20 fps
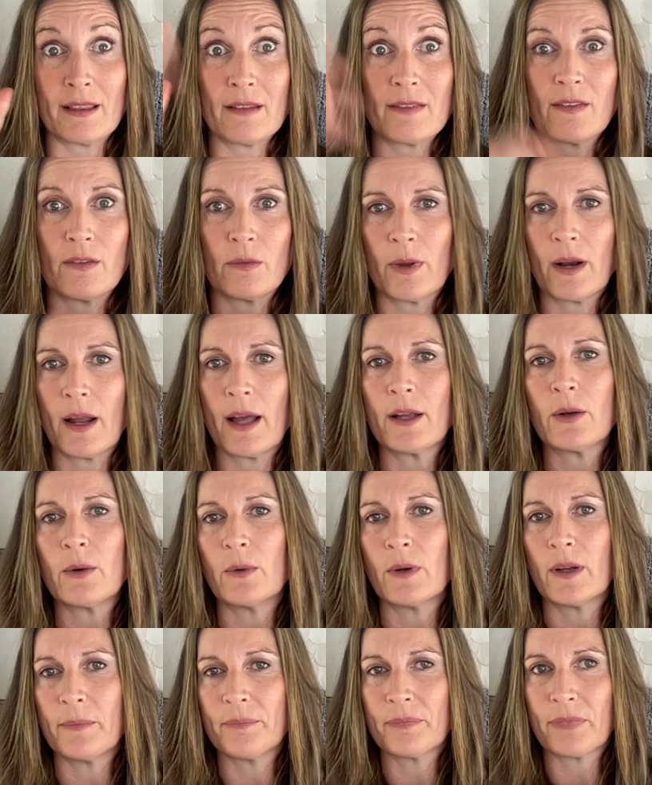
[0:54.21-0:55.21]
this is what I call
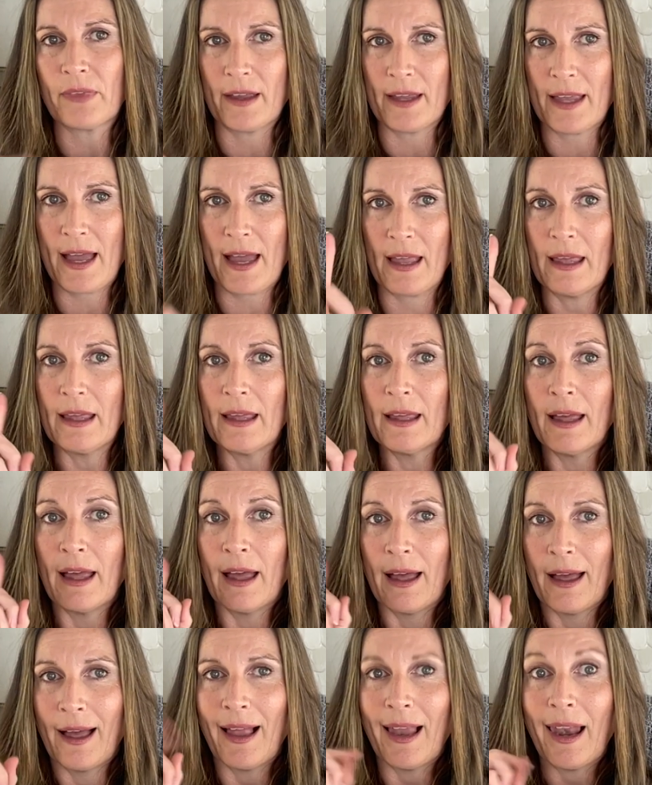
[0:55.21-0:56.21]
it. Okay,
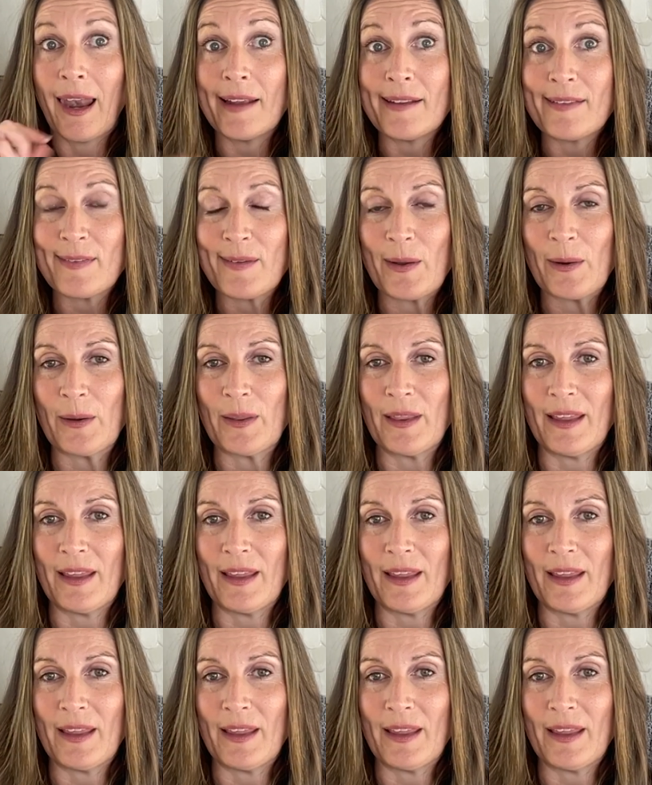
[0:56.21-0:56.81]
let's go